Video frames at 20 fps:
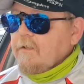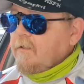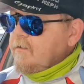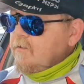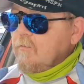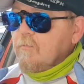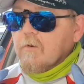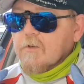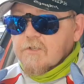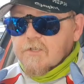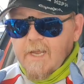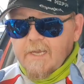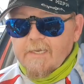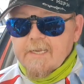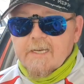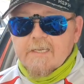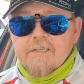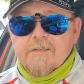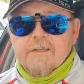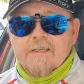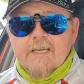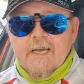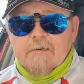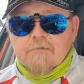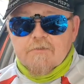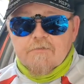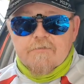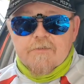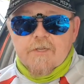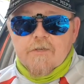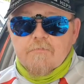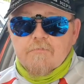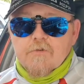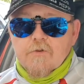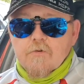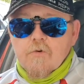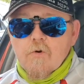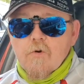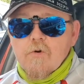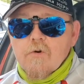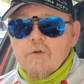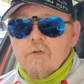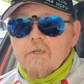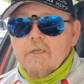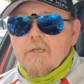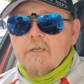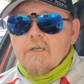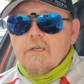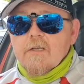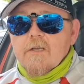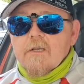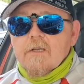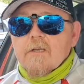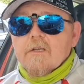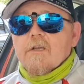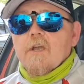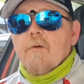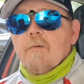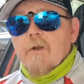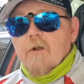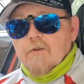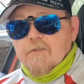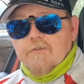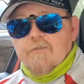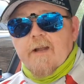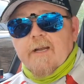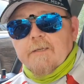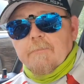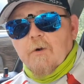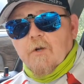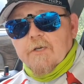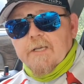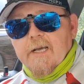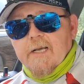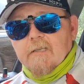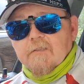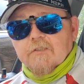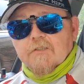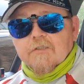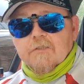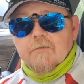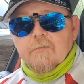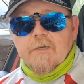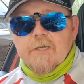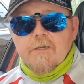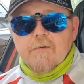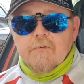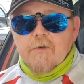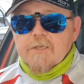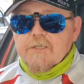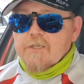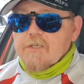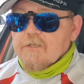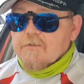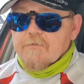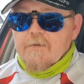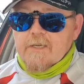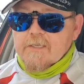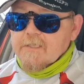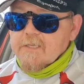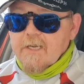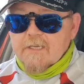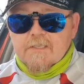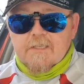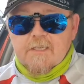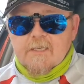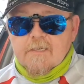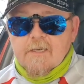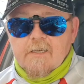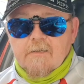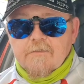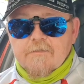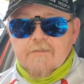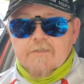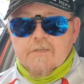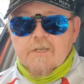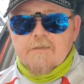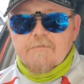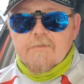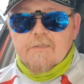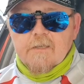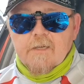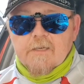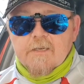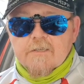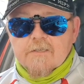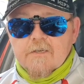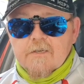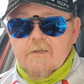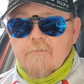Don't want to send anything out of his own door going on to anybody else, which is fantastic health and safety, that is.